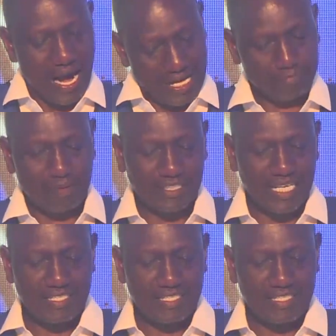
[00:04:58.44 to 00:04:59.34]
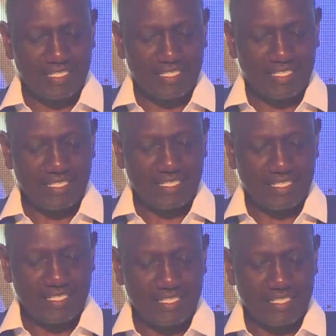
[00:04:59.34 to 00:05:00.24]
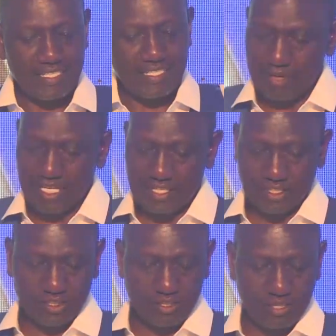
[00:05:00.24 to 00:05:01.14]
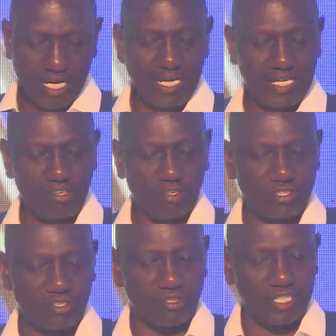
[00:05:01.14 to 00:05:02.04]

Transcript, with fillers: As pertains the environment, climate action and ecological